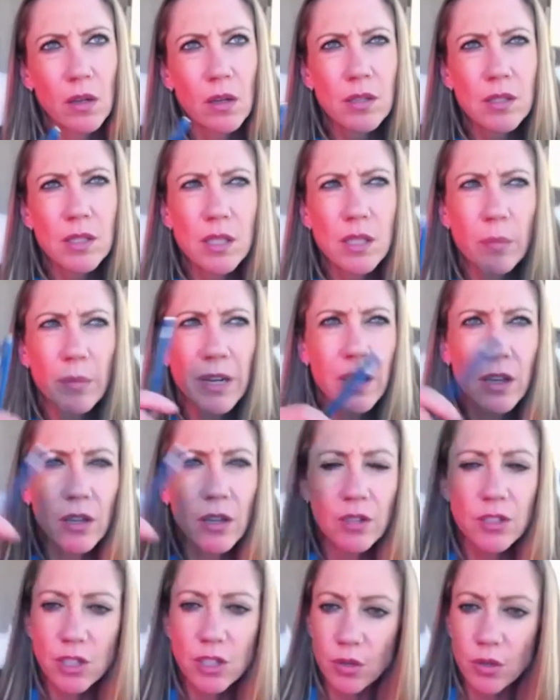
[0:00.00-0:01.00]
somebody
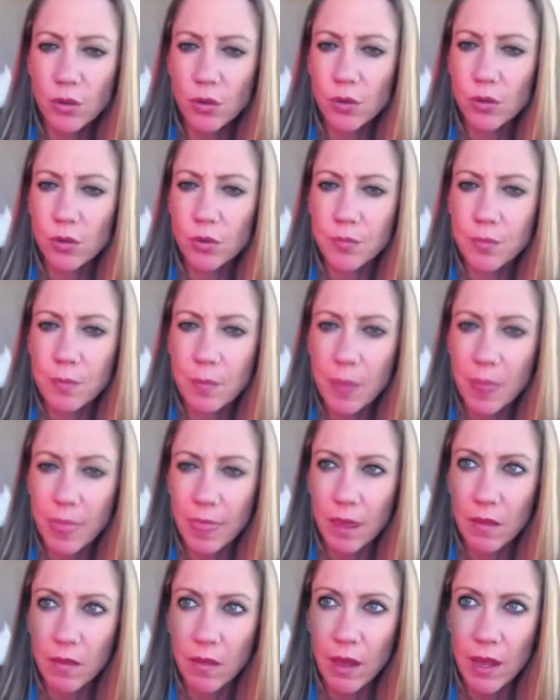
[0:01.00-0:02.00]
could do,
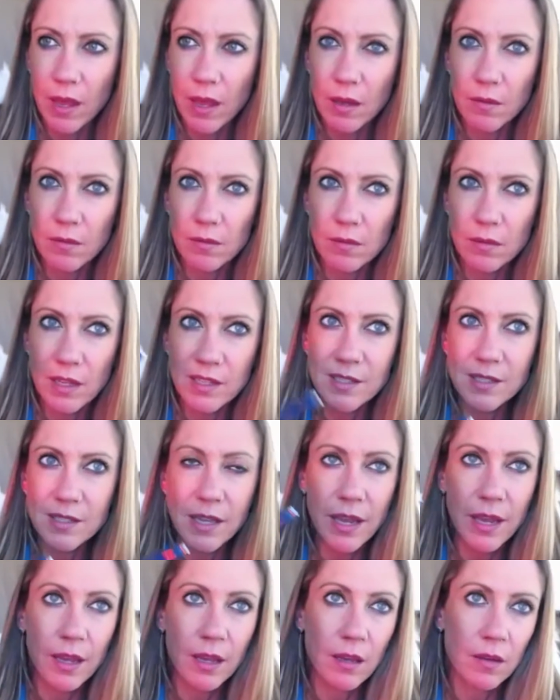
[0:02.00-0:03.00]
like, let's
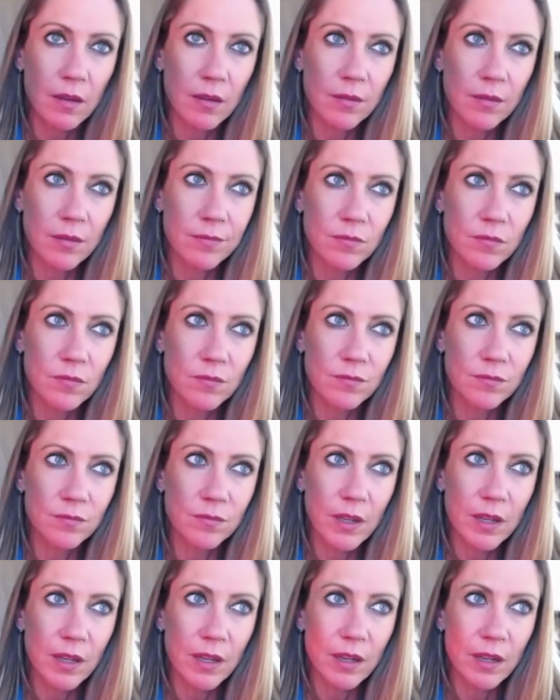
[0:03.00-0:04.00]
say,
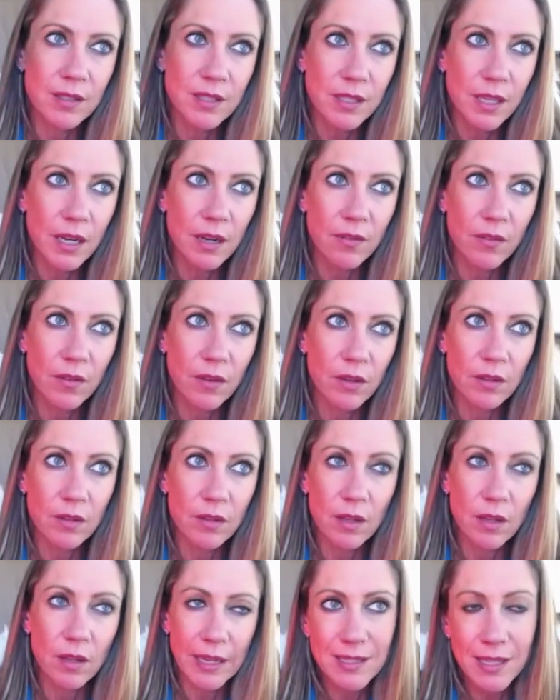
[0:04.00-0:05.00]
instead of
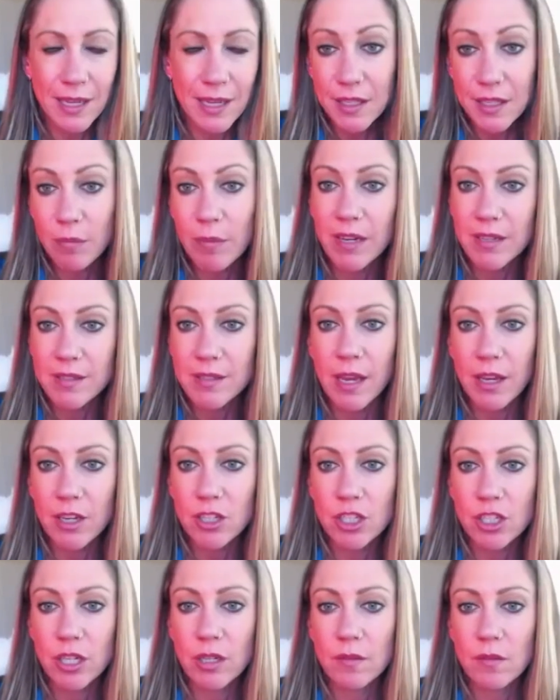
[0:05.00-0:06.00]
like a 60-minute
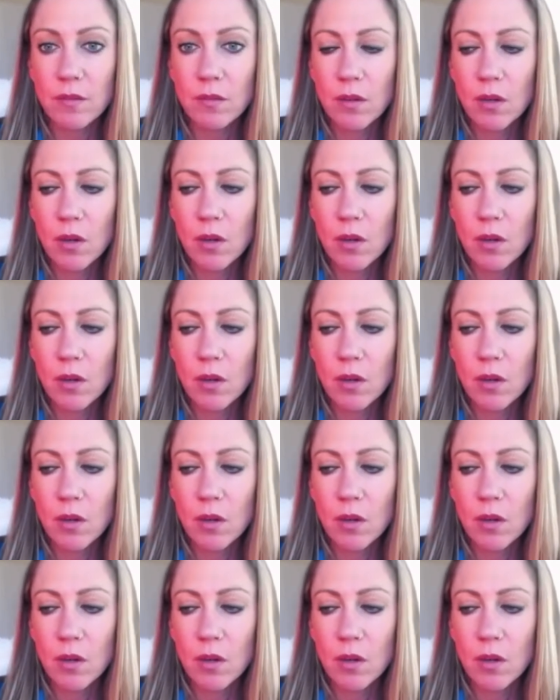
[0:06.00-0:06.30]
session